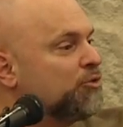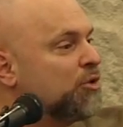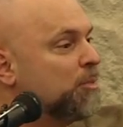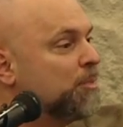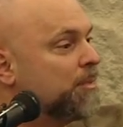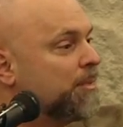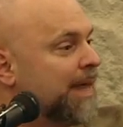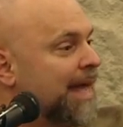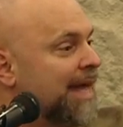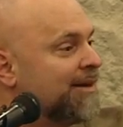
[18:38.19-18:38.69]

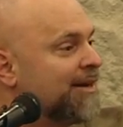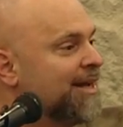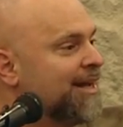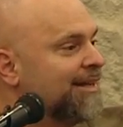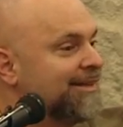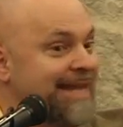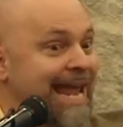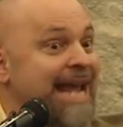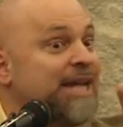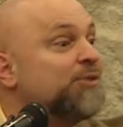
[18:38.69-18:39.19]
group
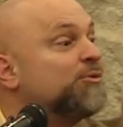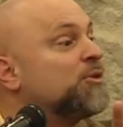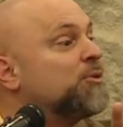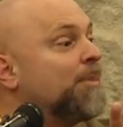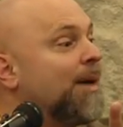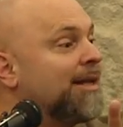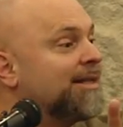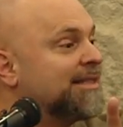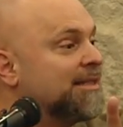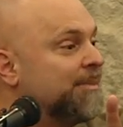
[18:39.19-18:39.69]
that takes
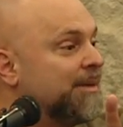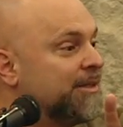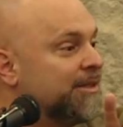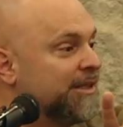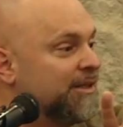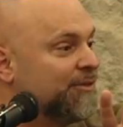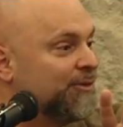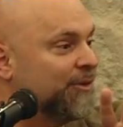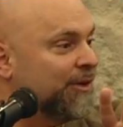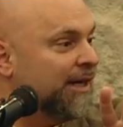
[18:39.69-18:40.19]

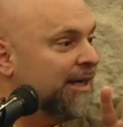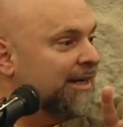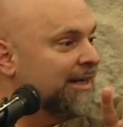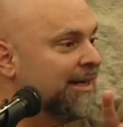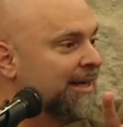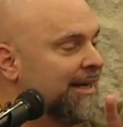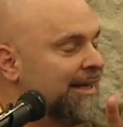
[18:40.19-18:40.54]
responsibility for it.